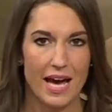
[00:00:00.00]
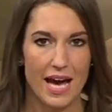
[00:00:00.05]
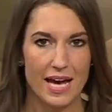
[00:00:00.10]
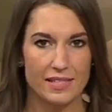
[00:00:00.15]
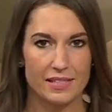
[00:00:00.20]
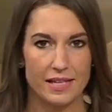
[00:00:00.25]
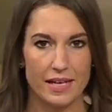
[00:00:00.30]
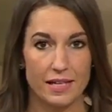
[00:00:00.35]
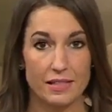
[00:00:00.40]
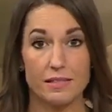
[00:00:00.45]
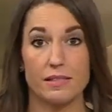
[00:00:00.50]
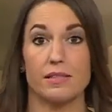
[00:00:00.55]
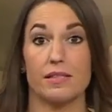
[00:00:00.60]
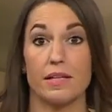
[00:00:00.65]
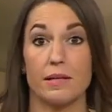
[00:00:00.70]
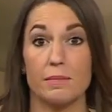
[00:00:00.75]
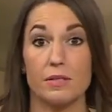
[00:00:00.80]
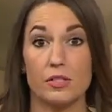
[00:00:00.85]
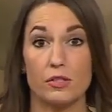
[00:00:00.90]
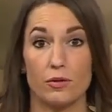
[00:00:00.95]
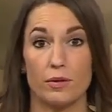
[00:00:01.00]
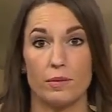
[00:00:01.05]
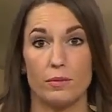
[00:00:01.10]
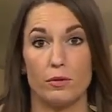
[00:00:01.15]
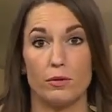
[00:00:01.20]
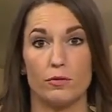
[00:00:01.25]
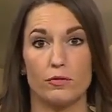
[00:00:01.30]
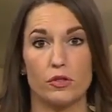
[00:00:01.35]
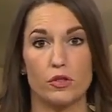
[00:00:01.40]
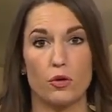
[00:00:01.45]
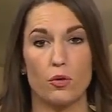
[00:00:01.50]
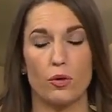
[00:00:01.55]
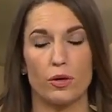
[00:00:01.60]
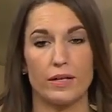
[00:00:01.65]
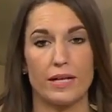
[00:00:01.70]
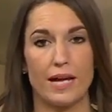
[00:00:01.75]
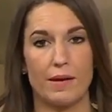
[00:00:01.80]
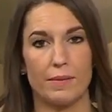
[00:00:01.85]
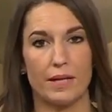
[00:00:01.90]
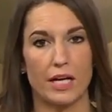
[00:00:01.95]
As Kansas City, Missouri moves toward
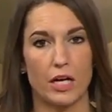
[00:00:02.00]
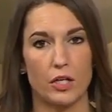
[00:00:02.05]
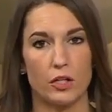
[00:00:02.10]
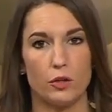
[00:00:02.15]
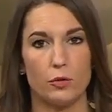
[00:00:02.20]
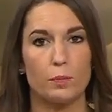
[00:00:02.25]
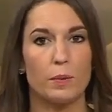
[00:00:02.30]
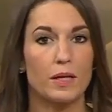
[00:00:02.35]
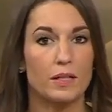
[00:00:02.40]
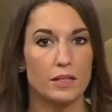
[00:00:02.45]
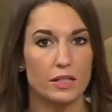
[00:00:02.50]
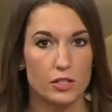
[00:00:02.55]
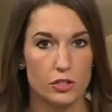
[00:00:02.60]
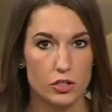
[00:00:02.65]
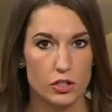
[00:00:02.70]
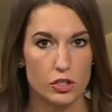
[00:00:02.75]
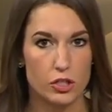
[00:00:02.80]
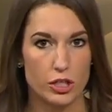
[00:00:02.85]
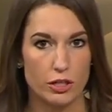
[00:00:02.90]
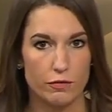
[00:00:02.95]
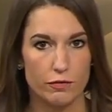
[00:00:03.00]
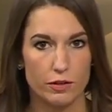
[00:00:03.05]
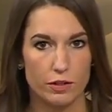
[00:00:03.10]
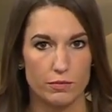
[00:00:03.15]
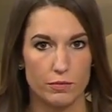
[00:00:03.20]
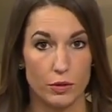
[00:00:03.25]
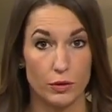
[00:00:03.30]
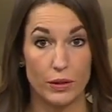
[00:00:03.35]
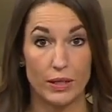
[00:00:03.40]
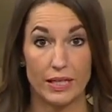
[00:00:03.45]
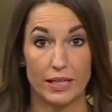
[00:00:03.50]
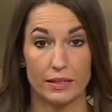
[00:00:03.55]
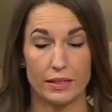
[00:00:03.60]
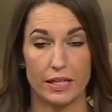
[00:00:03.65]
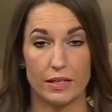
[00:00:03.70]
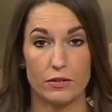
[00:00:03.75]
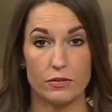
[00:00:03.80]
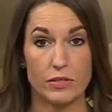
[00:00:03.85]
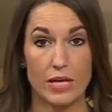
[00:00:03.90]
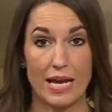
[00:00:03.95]
naming a new police chief, community
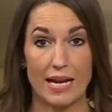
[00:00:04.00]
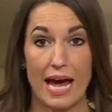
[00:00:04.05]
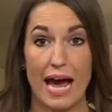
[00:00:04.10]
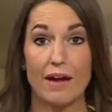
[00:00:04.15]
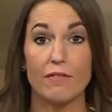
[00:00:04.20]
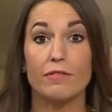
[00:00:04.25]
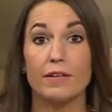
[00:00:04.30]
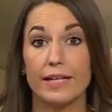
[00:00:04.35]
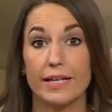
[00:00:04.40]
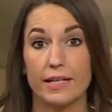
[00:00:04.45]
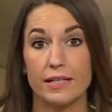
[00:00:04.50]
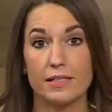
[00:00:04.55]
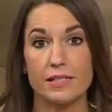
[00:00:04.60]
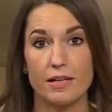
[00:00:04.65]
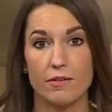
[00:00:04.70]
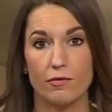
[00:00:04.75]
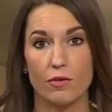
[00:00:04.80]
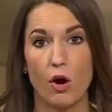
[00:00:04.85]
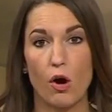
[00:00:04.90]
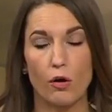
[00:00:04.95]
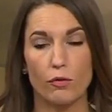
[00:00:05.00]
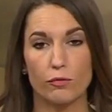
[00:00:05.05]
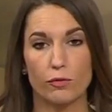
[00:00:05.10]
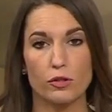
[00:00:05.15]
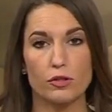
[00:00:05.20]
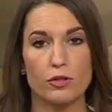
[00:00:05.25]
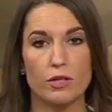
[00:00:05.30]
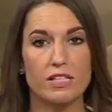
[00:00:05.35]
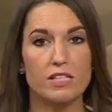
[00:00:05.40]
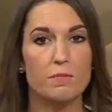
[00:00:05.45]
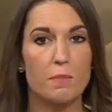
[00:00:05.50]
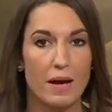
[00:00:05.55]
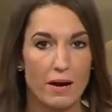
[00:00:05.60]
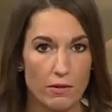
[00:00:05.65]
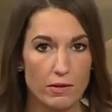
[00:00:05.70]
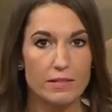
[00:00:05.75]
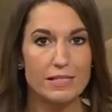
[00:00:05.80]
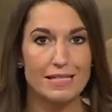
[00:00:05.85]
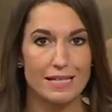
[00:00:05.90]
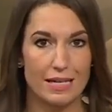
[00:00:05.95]
leaders and advocates have called for
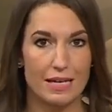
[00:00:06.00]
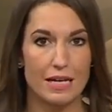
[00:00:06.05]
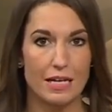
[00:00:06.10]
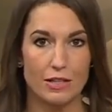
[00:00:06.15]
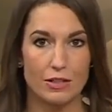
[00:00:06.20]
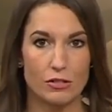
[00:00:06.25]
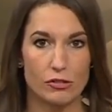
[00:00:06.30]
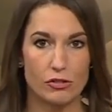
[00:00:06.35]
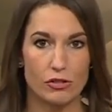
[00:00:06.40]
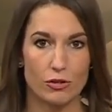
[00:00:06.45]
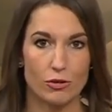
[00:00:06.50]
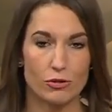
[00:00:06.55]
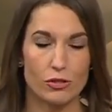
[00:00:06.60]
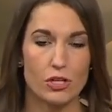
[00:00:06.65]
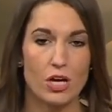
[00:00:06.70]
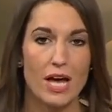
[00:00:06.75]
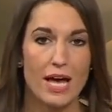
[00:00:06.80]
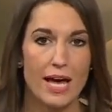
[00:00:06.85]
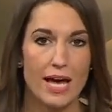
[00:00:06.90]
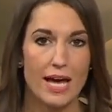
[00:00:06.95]
transparency in the search.